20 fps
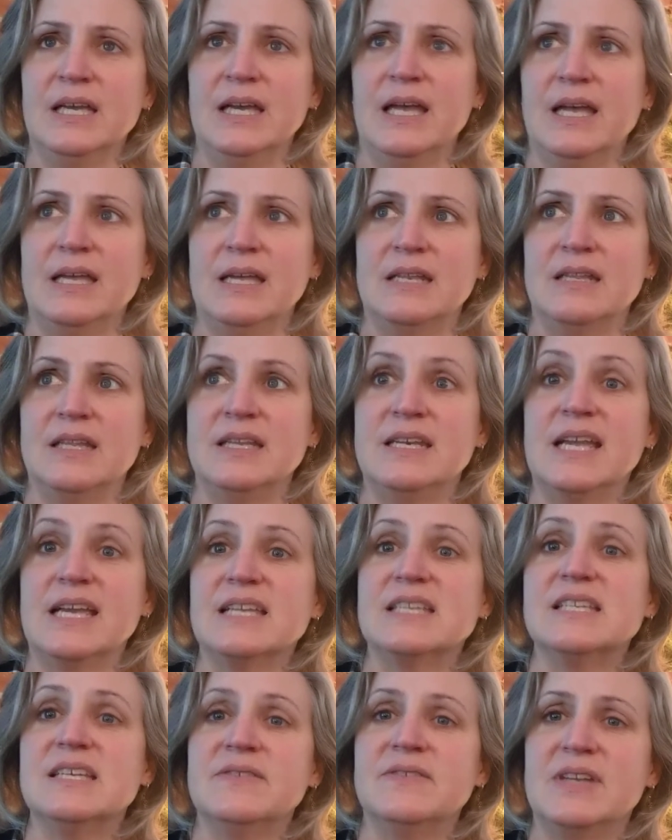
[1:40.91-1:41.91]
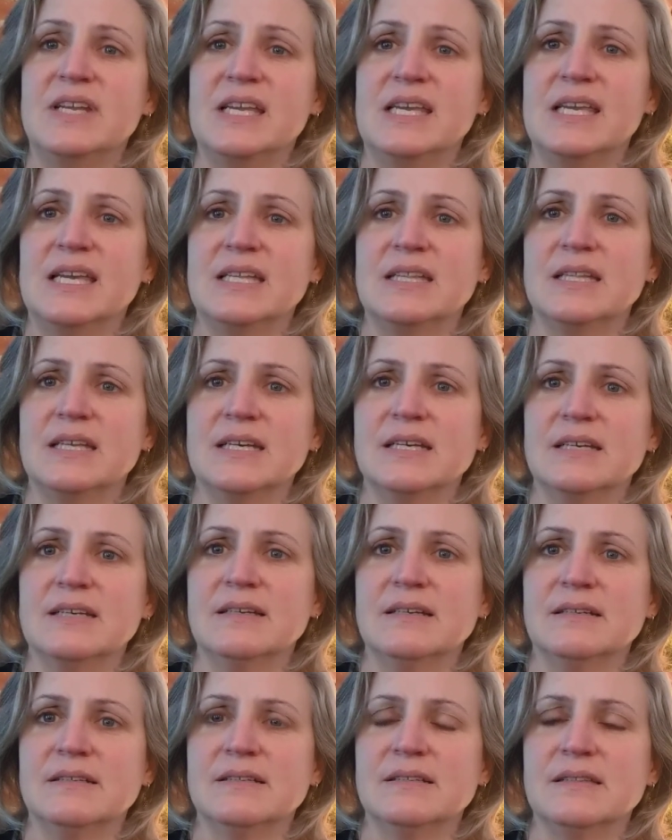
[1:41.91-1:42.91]
and the negativity and
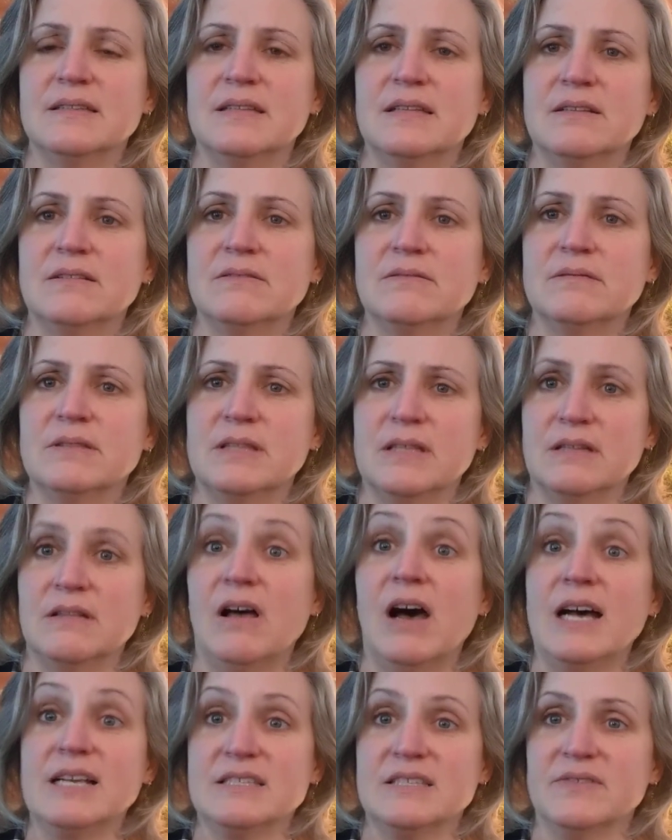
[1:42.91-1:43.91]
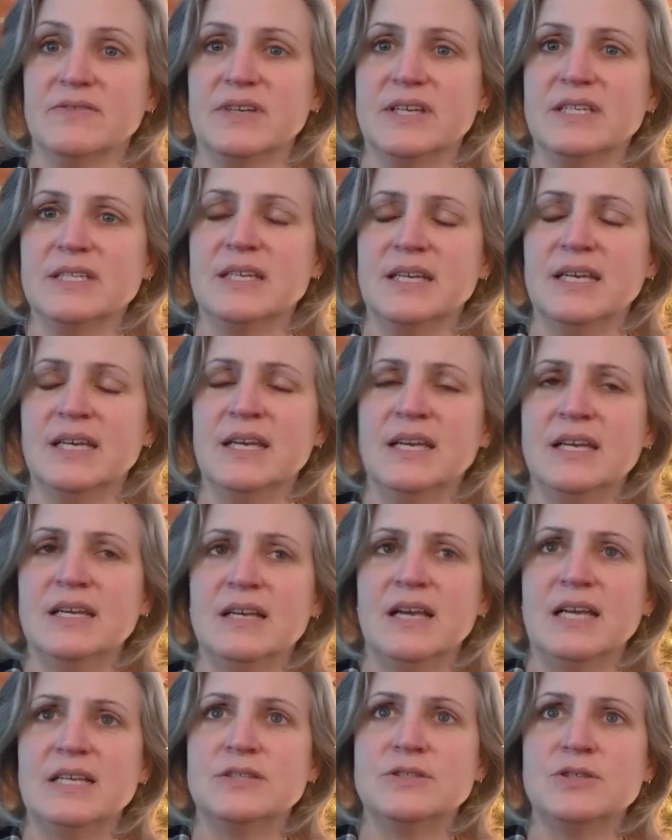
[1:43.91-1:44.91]
the loss of it.
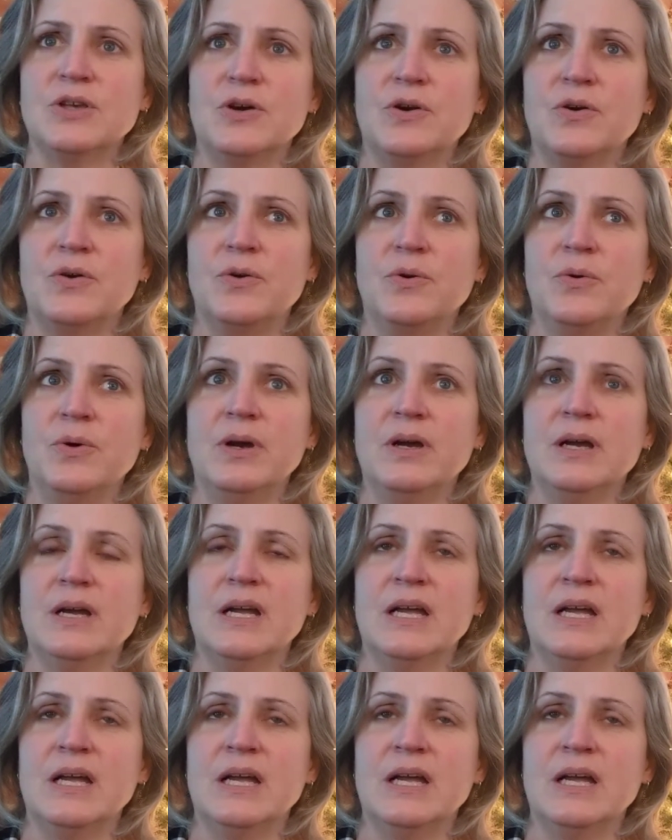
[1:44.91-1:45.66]
And so